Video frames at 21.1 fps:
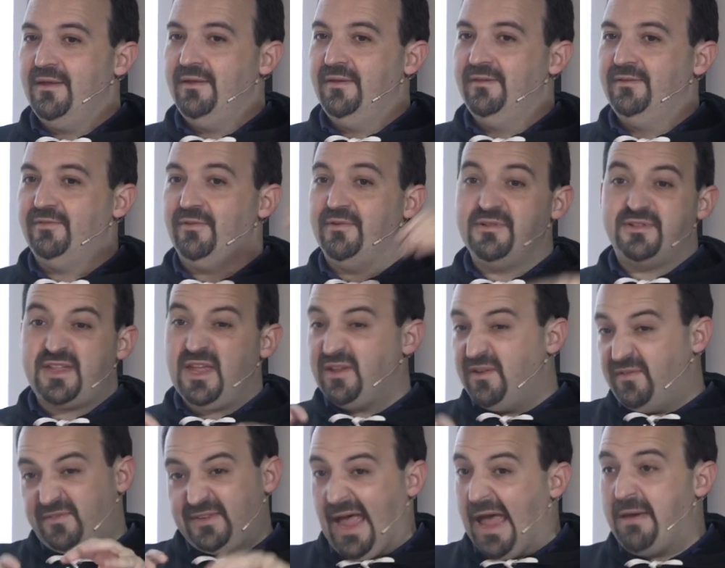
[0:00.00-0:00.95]
So instead
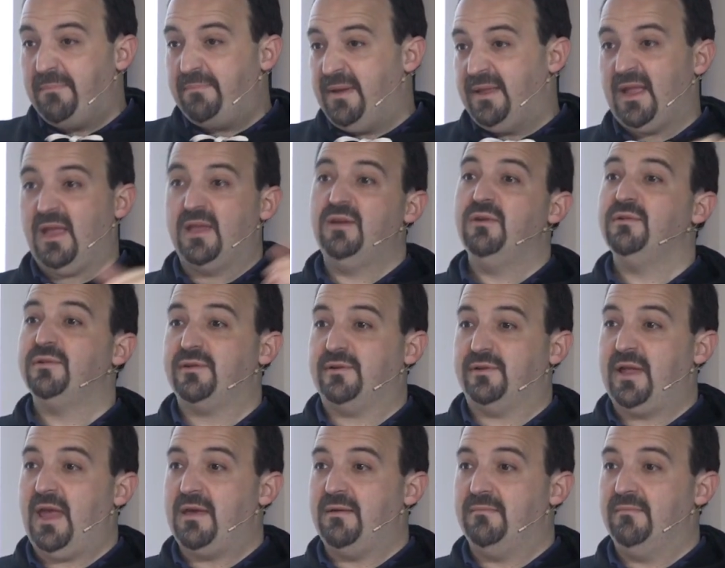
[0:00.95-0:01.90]
of typing a
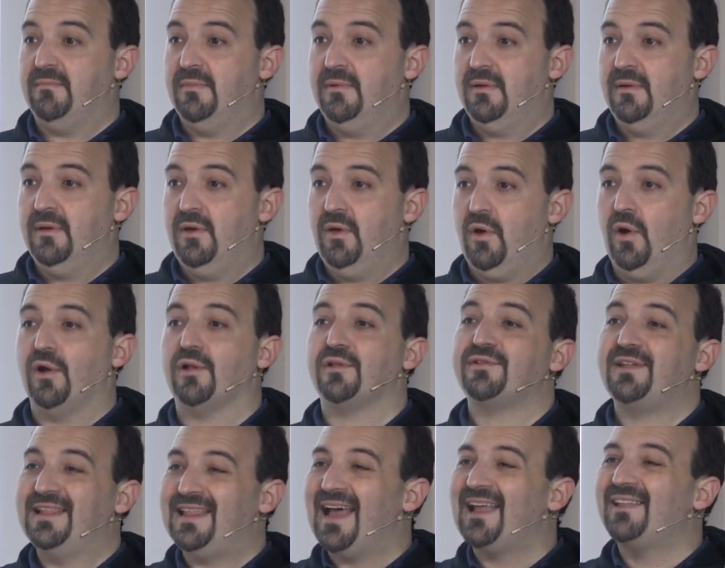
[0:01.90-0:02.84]
username or
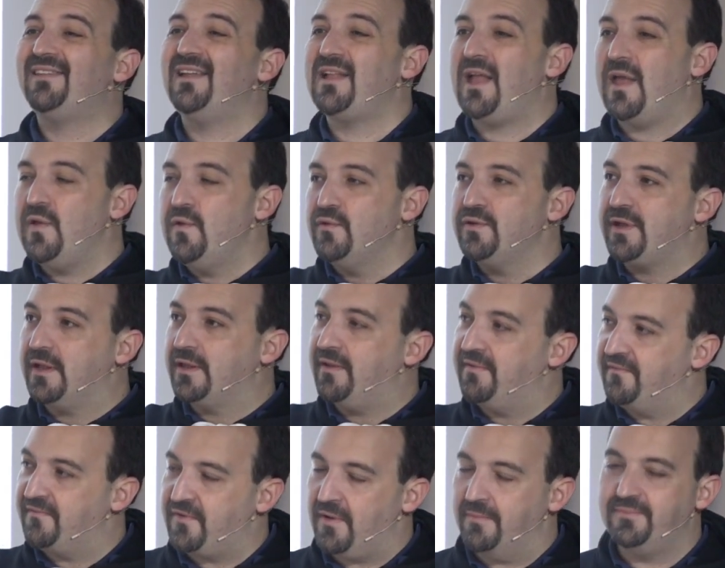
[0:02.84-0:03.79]
selecting a
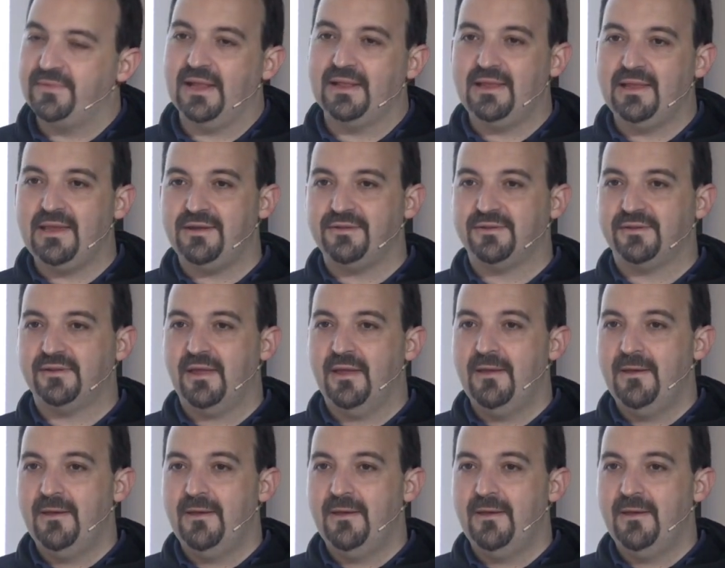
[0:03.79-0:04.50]
username from the list,